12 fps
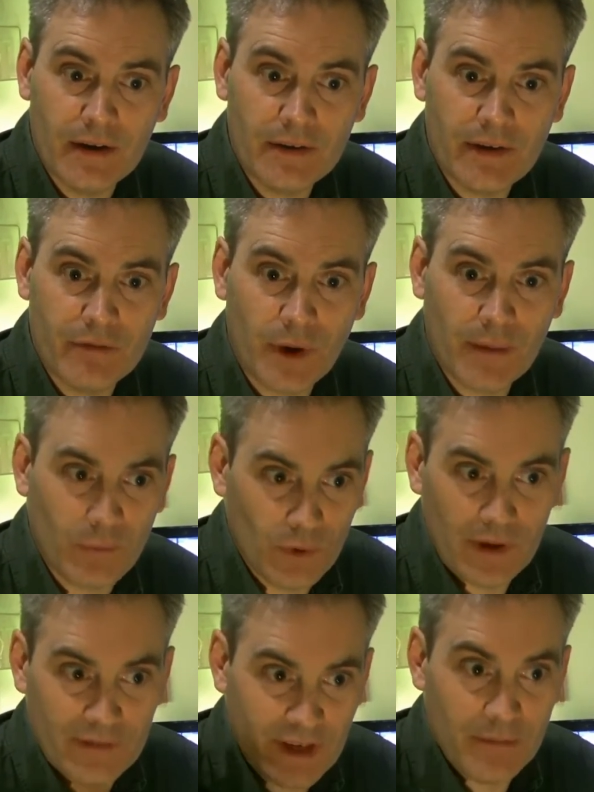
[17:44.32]
David Brown
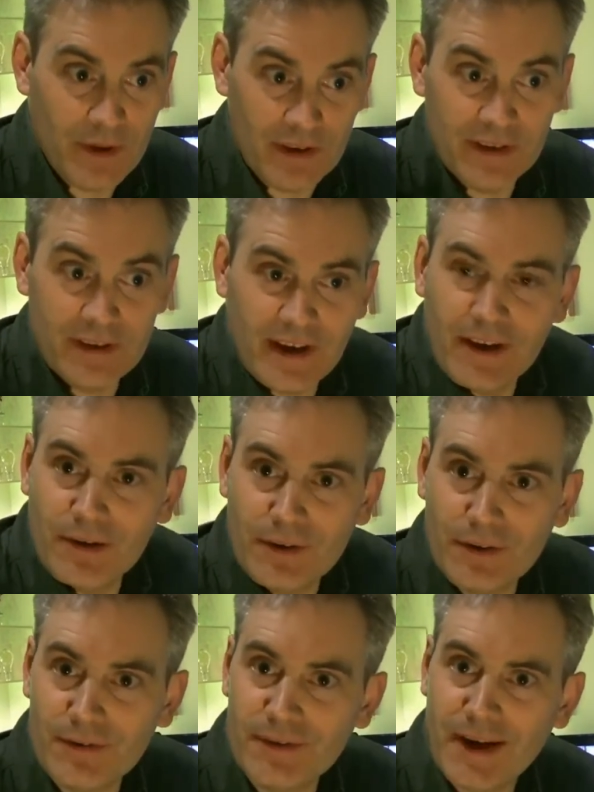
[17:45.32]
will have to give me the details
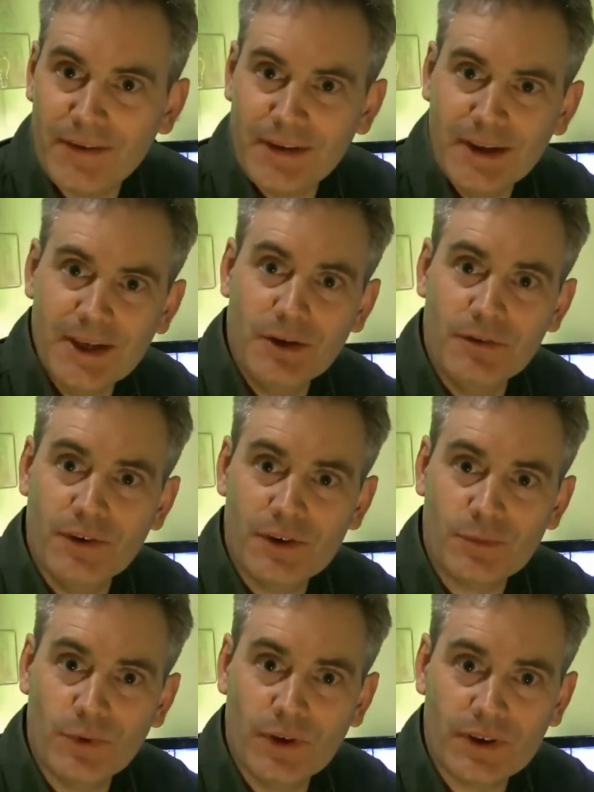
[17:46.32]
on how the Elite
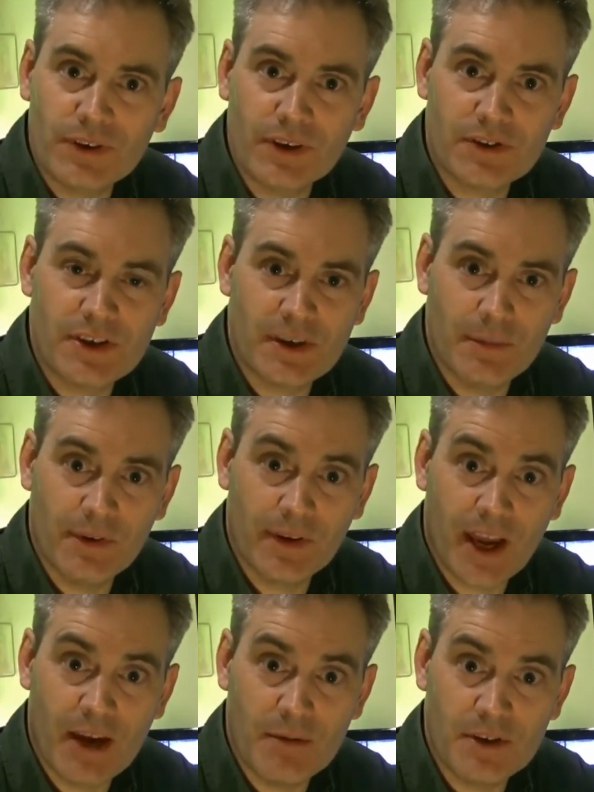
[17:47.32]
universe works. I'll see some of the
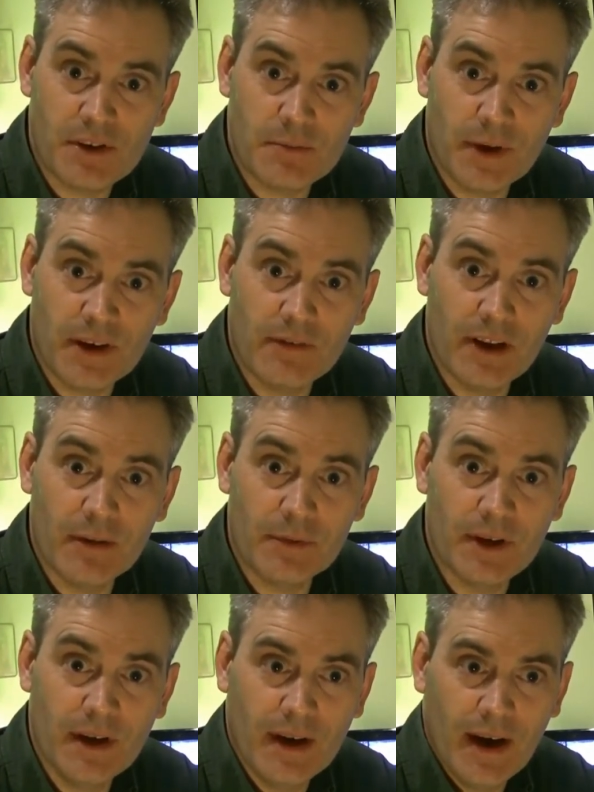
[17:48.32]
game as it's being
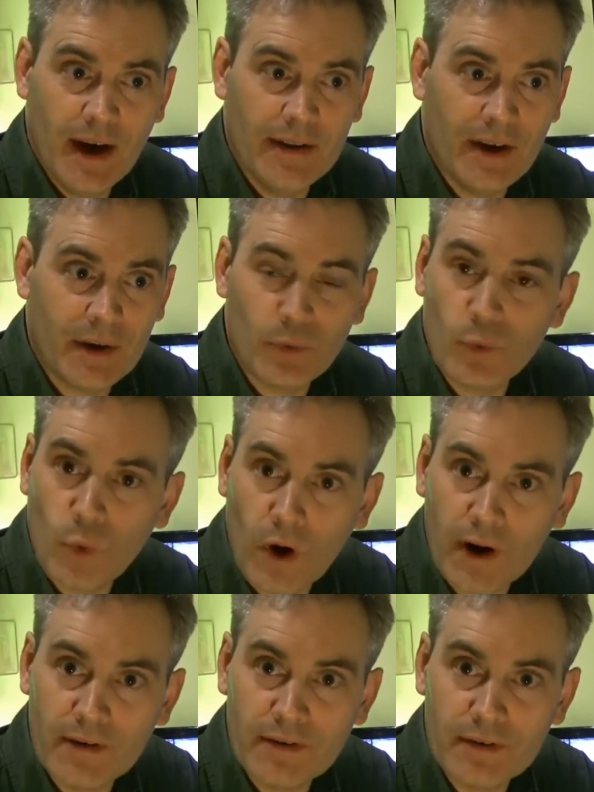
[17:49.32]
developed, and I will
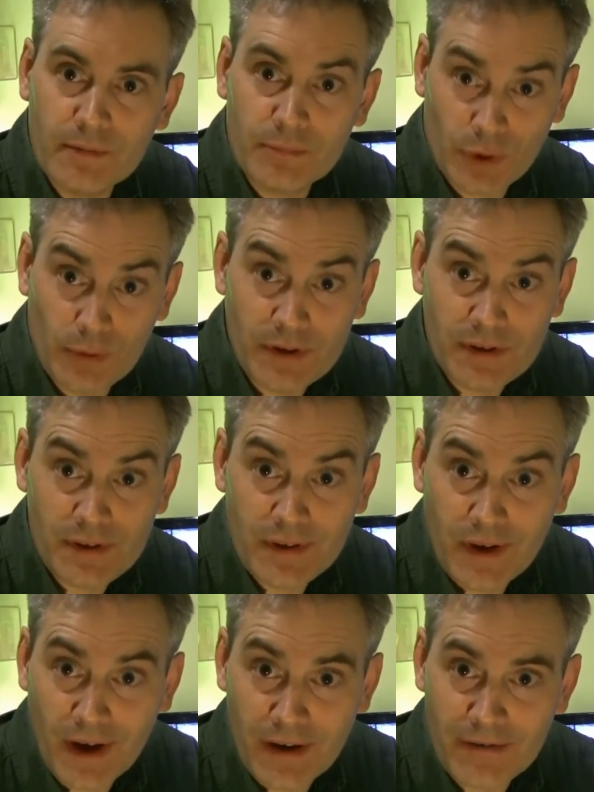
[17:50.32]
write, promise,
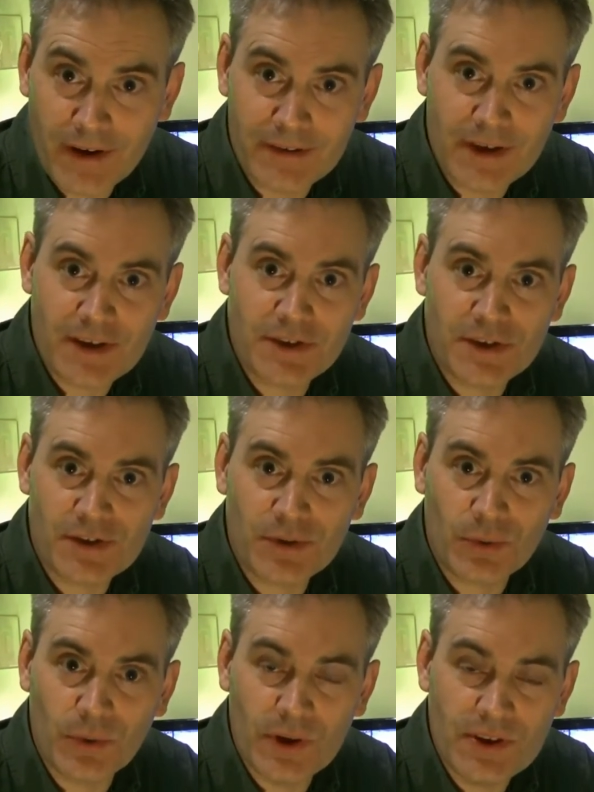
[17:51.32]
a fantastic
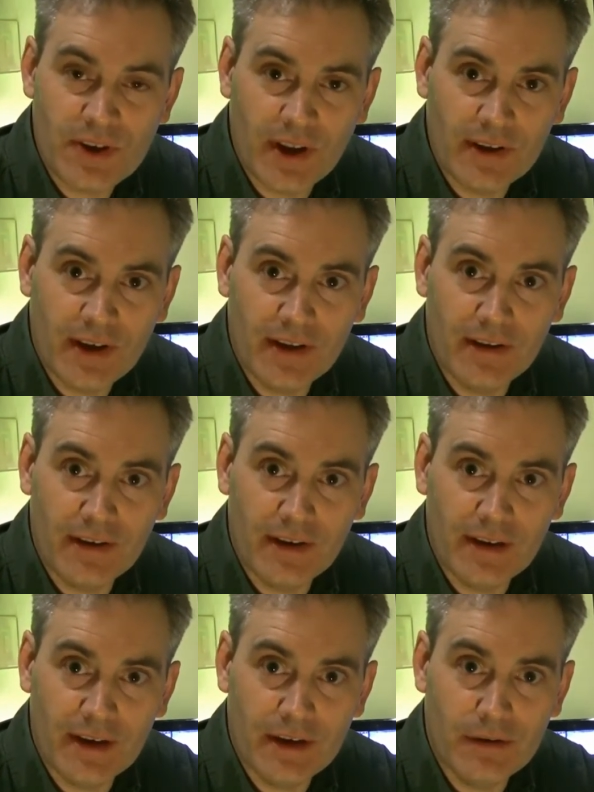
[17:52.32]
story set in the
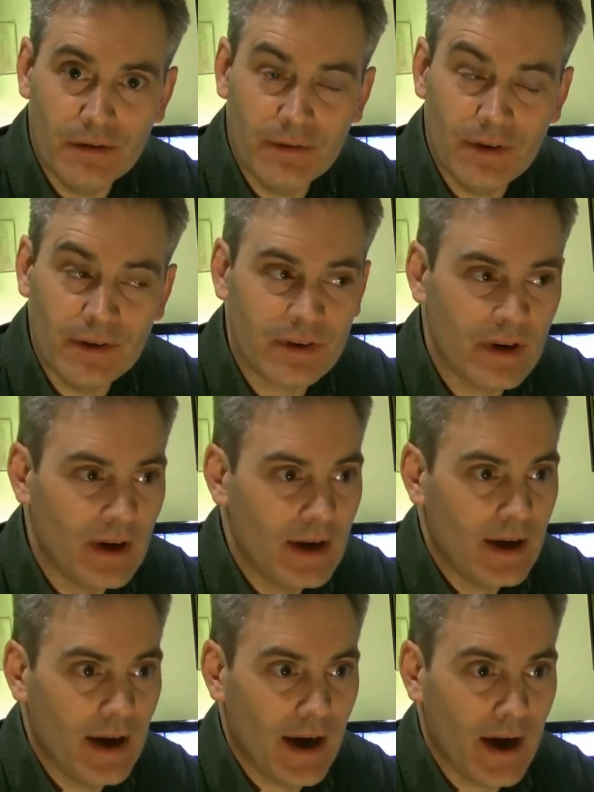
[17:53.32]
Elite universe.
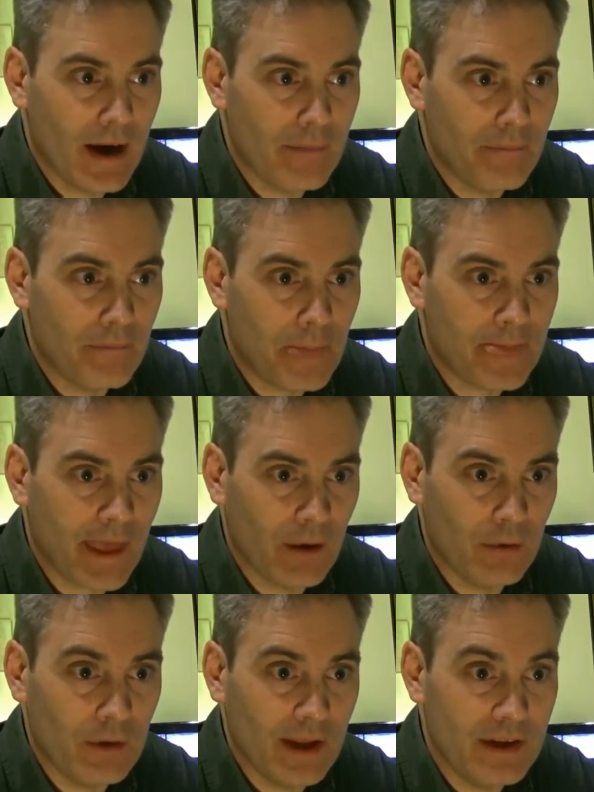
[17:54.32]

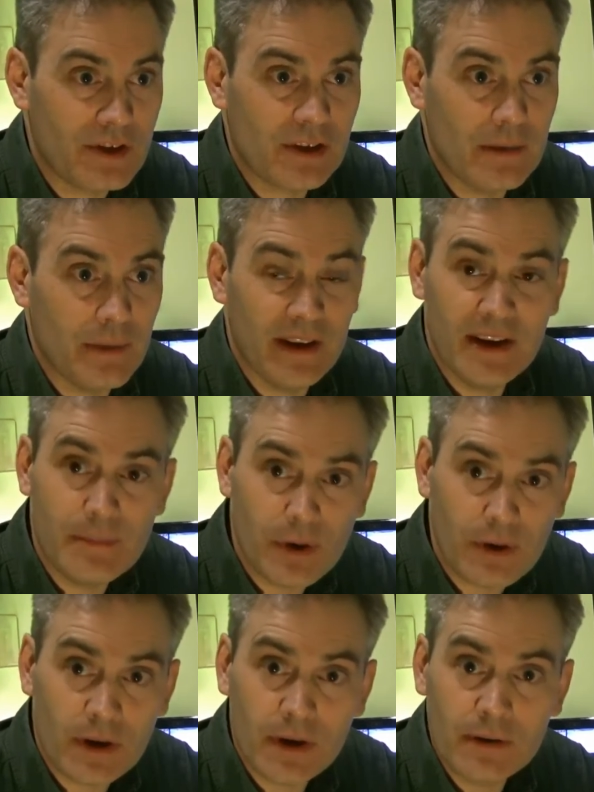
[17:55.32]
That will initially be an
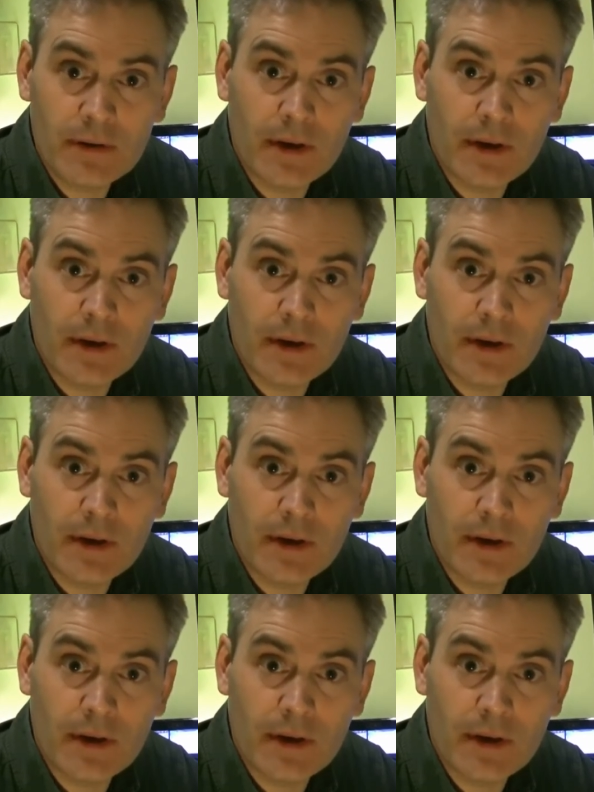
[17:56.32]
ebook.